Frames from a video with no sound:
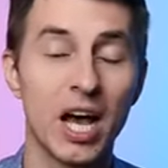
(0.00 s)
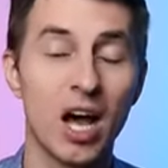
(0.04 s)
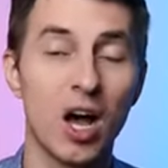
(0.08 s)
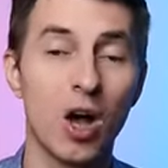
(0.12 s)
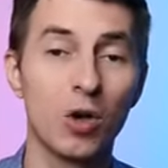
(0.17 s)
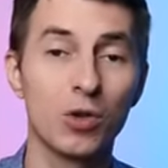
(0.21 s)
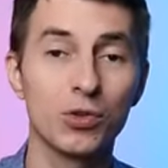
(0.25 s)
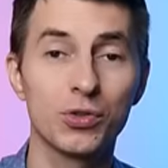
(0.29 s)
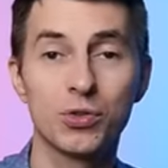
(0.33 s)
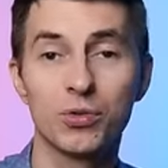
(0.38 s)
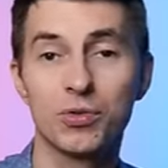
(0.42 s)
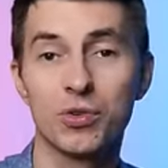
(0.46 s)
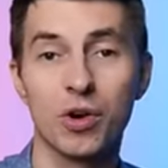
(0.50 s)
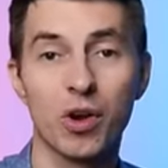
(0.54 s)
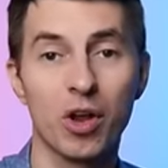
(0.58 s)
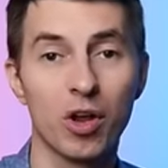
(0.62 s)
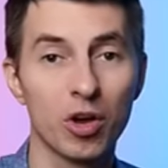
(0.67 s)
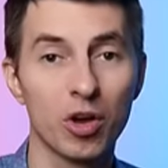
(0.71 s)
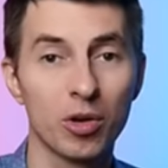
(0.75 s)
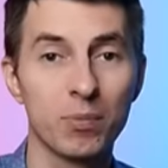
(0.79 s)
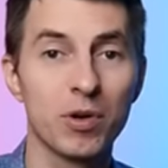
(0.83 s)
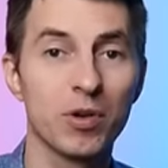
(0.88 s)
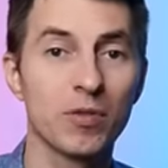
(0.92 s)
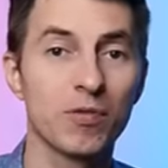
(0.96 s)
Also, there
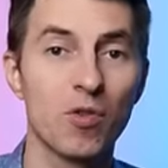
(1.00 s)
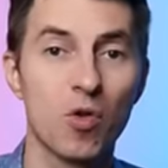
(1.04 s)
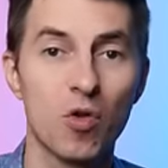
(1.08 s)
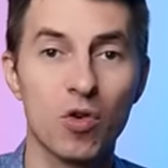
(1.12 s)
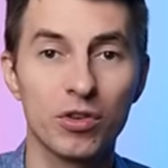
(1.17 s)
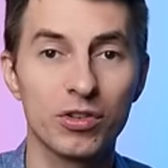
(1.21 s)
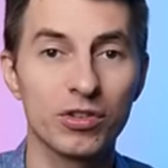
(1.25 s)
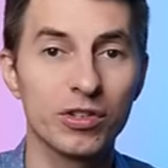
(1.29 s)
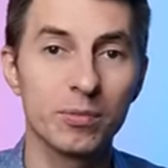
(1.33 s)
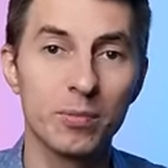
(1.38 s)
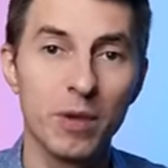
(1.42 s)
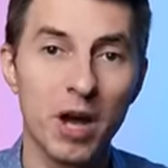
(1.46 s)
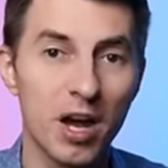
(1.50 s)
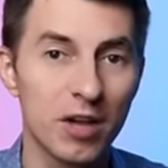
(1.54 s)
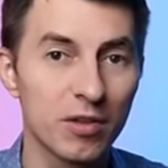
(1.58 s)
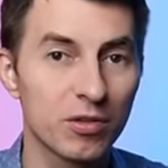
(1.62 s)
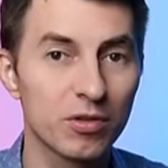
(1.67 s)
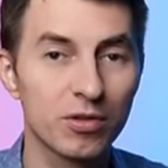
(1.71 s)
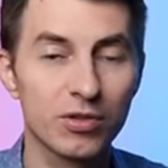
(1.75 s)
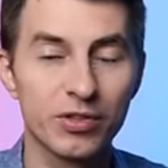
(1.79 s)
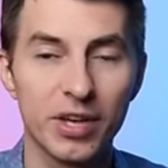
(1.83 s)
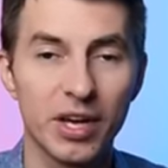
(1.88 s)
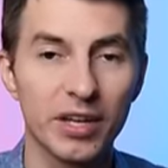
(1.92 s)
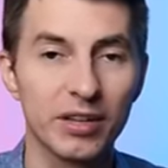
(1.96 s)
could be, of course, some
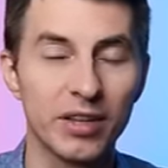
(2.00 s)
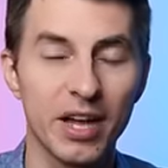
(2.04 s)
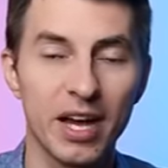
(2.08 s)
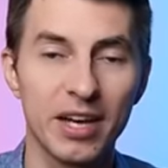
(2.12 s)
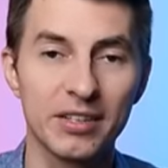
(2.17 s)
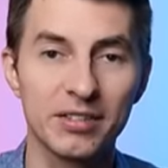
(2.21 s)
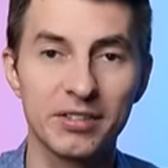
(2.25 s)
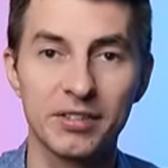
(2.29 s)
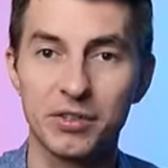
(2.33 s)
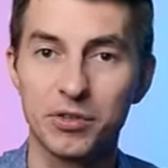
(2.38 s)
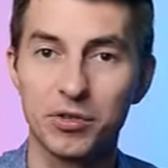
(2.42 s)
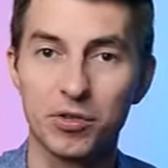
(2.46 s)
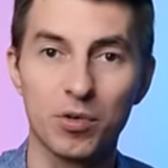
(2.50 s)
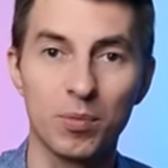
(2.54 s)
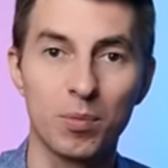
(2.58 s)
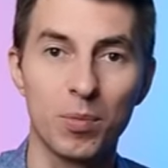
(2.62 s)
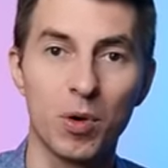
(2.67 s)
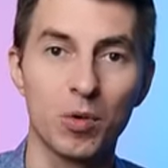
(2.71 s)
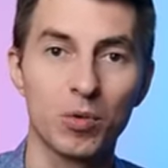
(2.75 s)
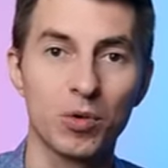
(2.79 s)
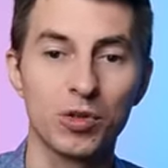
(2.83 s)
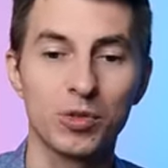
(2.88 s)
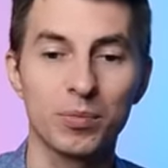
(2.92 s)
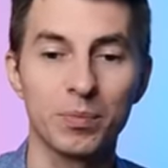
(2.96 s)
other sidelines that your
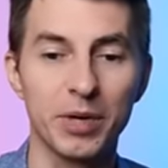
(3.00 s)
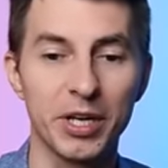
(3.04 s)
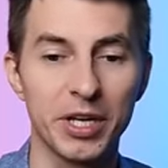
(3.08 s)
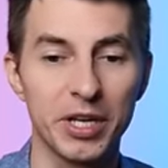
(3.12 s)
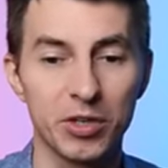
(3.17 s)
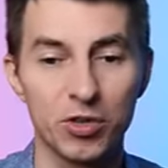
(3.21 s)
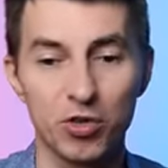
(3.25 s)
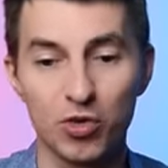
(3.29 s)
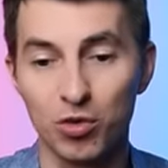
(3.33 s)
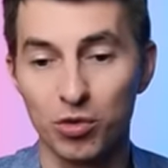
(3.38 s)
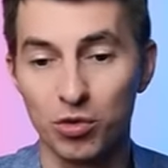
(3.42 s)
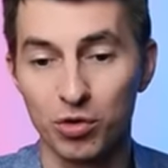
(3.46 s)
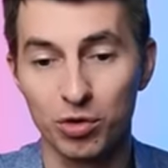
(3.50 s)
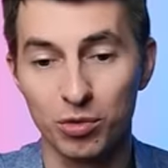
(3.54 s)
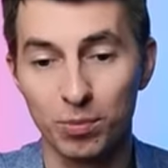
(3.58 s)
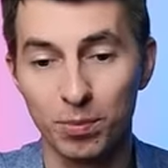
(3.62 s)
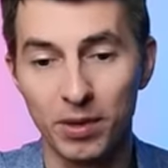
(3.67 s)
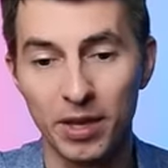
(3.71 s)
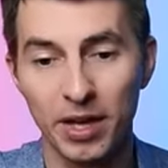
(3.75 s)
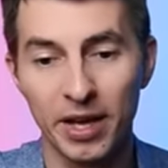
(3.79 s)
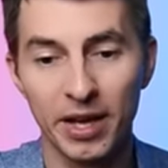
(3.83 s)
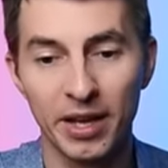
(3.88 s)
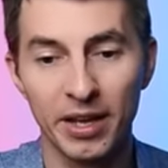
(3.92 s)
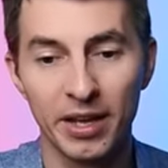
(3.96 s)
opponents may choose to
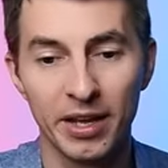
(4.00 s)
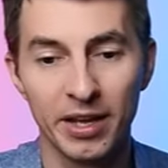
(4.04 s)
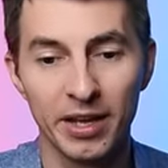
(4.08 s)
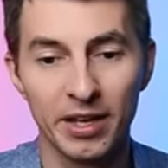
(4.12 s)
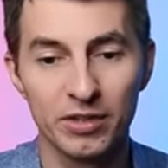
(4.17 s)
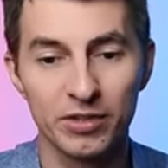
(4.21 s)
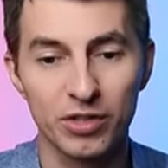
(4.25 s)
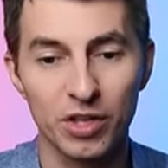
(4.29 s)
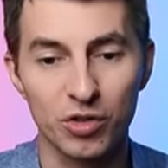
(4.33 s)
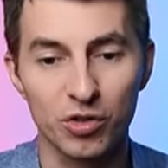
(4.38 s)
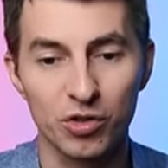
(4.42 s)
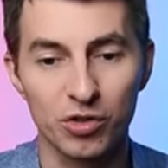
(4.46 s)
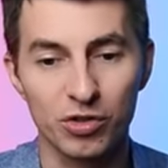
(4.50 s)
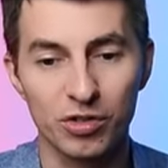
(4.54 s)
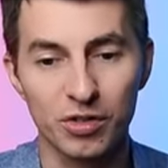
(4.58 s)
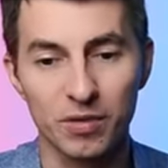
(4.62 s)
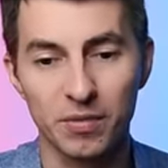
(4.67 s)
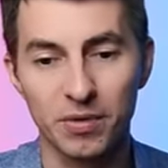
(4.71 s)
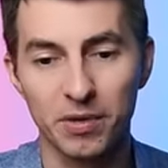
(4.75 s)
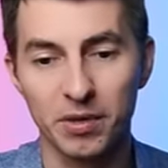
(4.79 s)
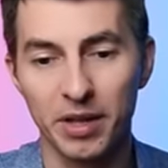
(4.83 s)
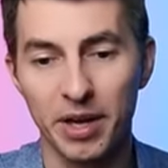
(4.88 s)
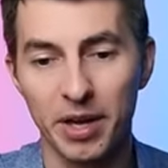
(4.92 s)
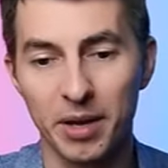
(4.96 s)
play, such as
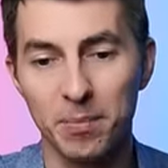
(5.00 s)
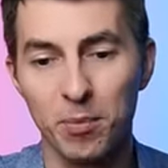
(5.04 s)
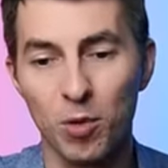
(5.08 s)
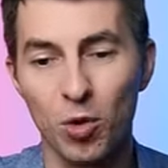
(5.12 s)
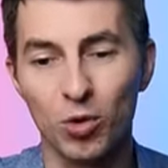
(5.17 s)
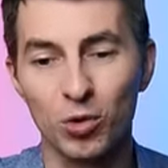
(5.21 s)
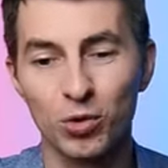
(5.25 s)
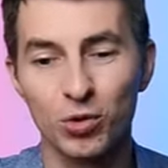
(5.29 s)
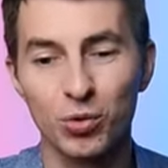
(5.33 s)
something like pawn to